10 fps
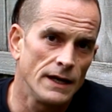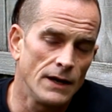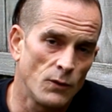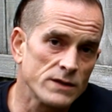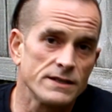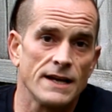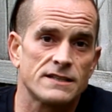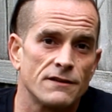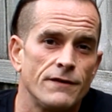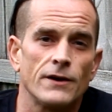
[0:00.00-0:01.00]
It wasn't a
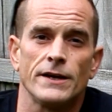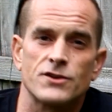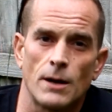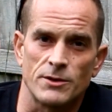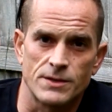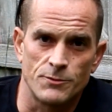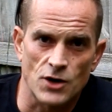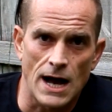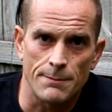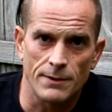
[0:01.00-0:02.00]
severely troublesome
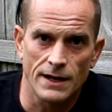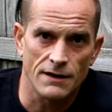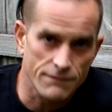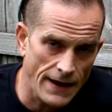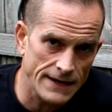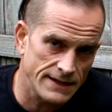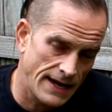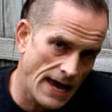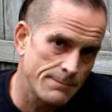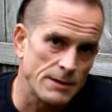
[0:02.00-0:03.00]
drop, and in fact, it
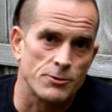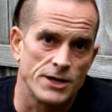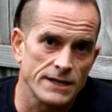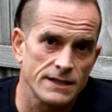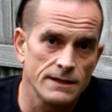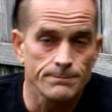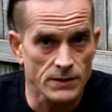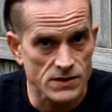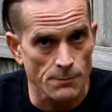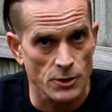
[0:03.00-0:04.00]
had been predicted,
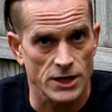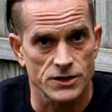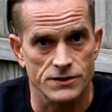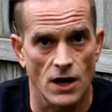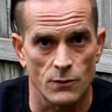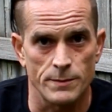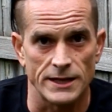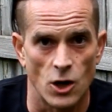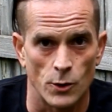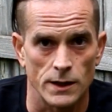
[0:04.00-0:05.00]
and some predictions thought it would
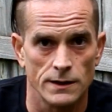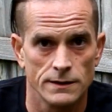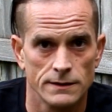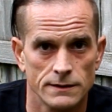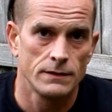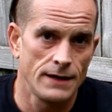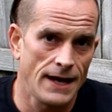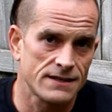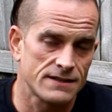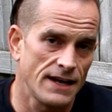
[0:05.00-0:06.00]
be lower.
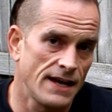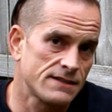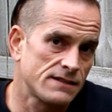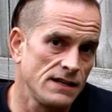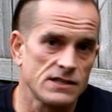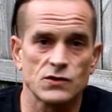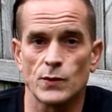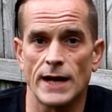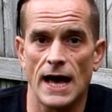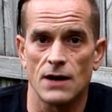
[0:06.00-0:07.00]
Next, as the seasons
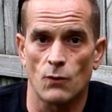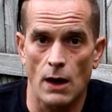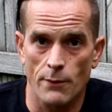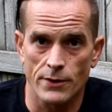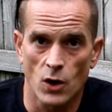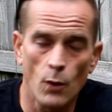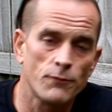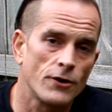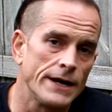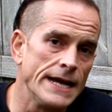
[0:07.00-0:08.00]
went on, while we would hope
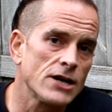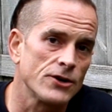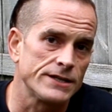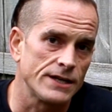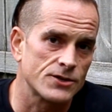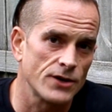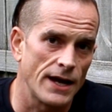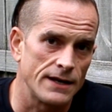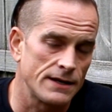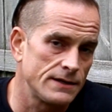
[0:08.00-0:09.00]
for an increasing
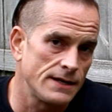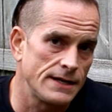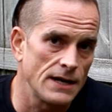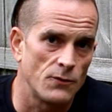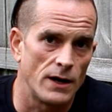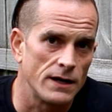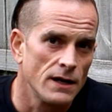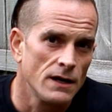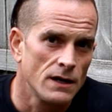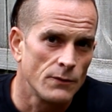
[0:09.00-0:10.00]
trend and didn't get one,
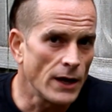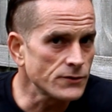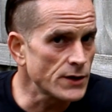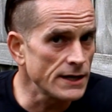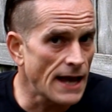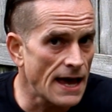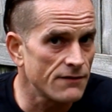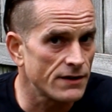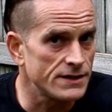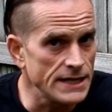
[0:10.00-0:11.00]
we also didn't
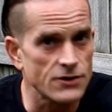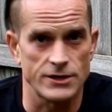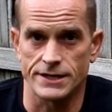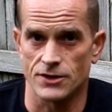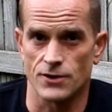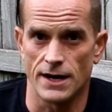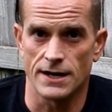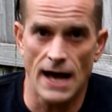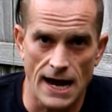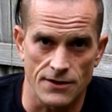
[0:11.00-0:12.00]
have a decreasing trend
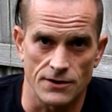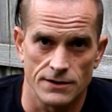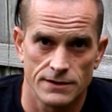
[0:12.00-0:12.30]
either.